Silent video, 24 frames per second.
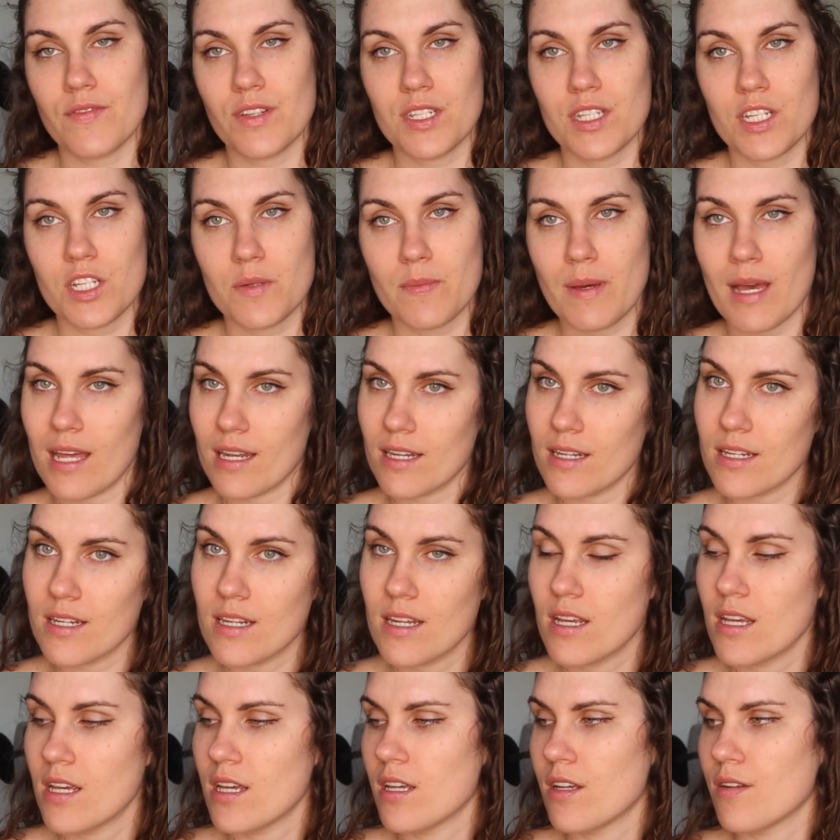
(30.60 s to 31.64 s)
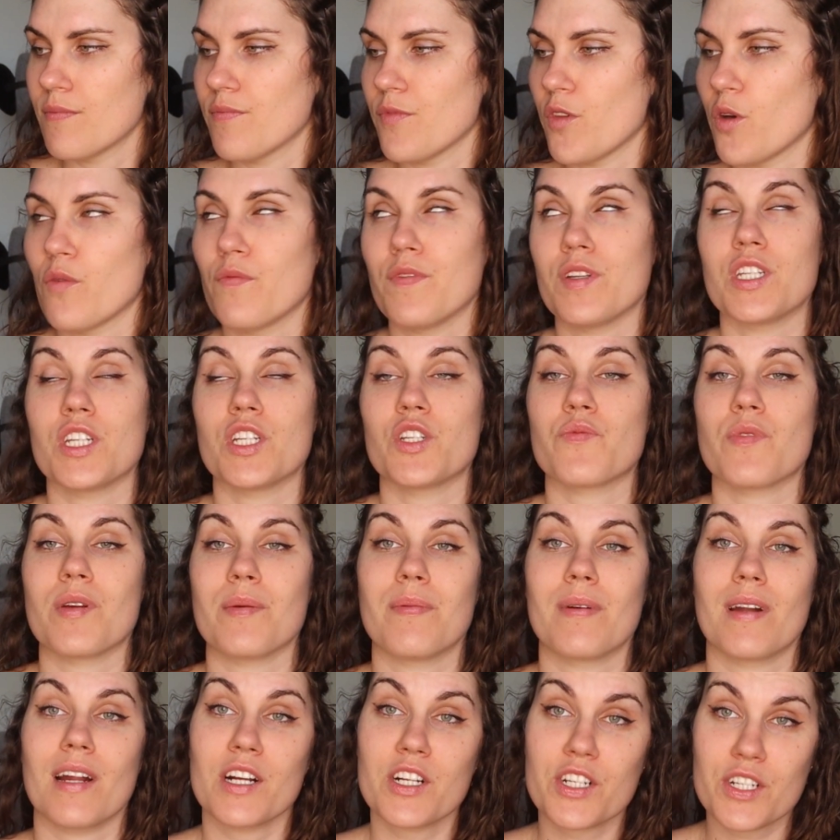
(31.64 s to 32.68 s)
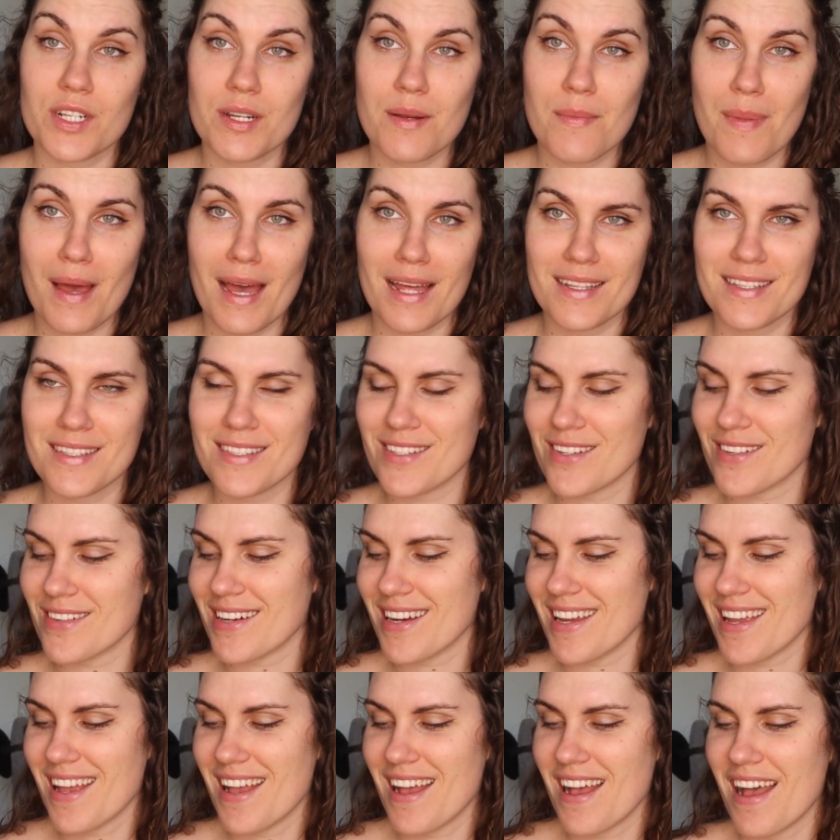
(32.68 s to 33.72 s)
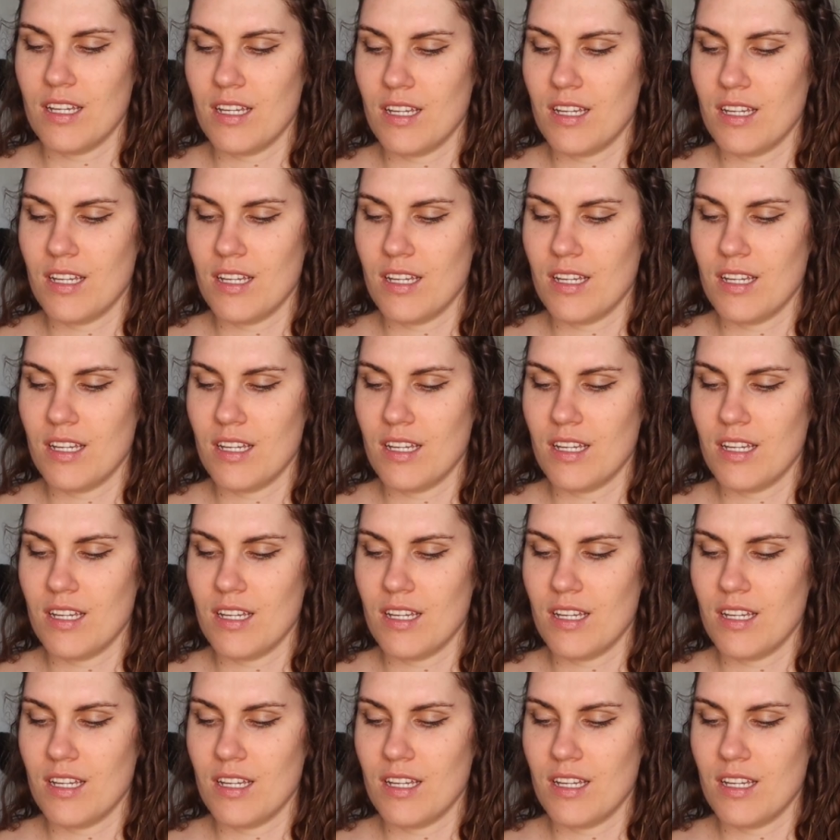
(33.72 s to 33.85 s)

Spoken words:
vintage pattern, or vintage reproduction pattern, sorry.